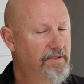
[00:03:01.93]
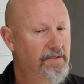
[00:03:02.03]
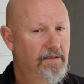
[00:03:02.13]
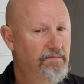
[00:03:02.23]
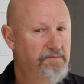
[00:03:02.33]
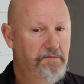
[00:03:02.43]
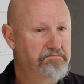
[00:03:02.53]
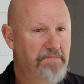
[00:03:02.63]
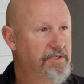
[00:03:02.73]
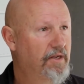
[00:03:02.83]

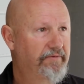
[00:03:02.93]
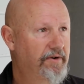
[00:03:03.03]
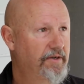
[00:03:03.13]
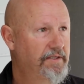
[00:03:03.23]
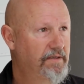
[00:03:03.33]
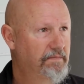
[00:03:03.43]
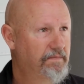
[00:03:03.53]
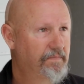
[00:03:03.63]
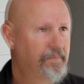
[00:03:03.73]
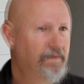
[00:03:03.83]
It makes life very easy.
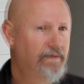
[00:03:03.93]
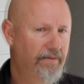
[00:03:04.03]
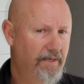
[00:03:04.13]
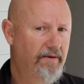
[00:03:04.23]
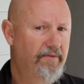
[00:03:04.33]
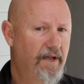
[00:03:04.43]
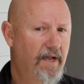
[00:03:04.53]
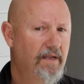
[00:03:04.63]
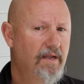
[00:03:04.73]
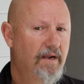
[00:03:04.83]
At the end of the
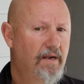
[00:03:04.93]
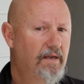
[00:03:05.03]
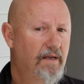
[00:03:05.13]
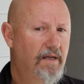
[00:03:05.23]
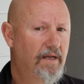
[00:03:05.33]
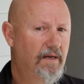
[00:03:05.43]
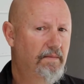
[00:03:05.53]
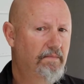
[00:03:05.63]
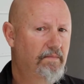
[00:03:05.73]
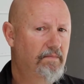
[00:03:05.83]
day,
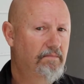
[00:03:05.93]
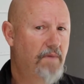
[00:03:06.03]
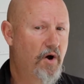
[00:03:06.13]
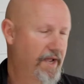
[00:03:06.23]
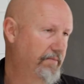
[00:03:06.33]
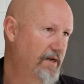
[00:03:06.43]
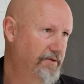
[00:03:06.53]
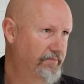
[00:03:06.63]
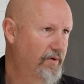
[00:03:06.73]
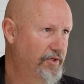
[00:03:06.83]
my name
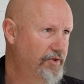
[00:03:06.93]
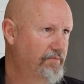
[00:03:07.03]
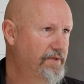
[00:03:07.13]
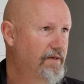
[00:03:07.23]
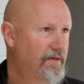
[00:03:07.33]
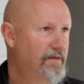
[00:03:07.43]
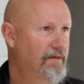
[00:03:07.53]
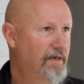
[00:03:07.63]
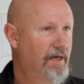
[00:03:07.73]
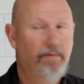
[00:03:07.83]
goes on my jobs.
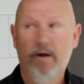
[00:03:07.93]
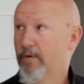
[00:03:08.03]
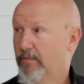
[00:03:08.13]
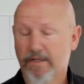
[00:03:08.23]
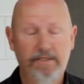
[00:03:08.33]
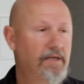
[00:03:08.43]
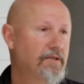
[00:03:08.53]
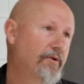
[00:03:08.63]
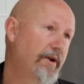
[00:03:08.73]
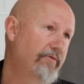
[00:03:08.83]
I put my
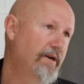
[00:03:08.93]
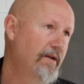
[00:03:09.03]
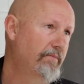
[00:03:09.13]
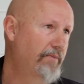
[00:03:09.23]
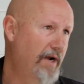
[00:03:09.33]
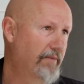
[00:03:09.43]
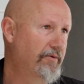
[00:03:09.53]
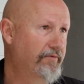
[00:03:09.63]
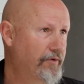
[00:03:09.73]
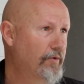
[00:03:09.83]
stickers on every Prowler
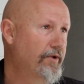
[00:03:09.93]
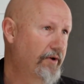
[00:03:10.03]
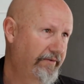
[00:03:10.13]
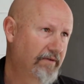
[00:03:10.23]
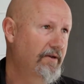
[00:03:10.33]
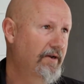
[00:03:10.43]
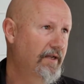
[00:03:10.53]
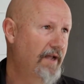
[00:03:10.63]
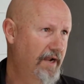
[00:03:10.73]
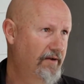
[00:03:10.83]
Proof door that I
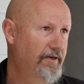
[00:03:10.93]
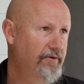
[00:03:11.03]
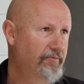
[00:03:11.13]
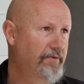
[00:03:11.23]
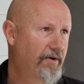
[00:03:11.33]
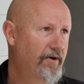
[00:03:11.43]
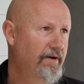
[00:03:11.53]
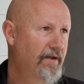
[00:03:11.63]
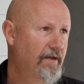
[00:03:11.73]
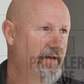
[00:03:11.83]
hang, and I do it with pride.